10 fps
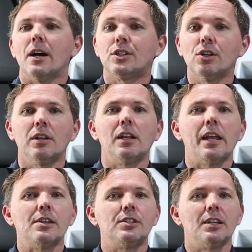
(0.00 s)
Too little
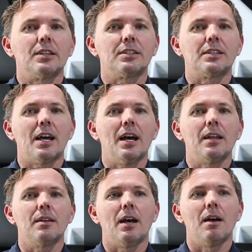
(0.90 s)
energy at the
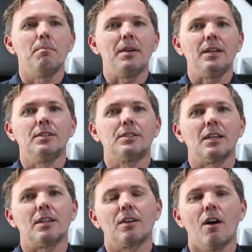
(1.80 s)
start means
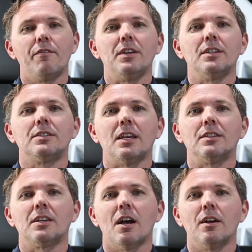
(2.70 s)
that the coffee
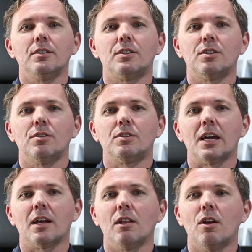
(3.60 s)
is going to
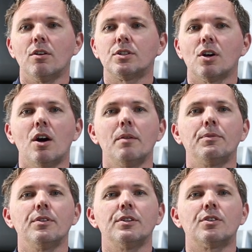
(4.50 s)
take a long time
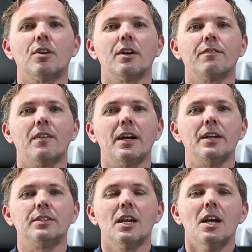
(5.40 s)
through the drying
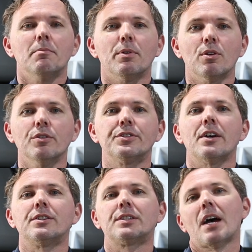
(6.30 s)
phase, but
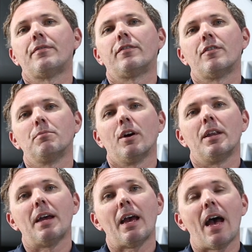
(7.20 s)
also suffer from not
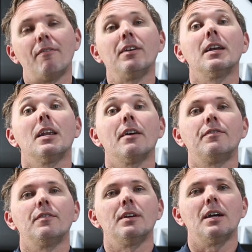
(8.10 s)
having enough
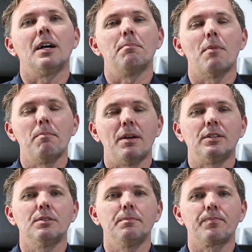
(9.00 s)

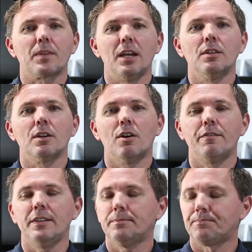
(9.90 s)
momentum in the
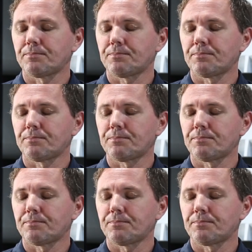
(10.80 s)
coffee.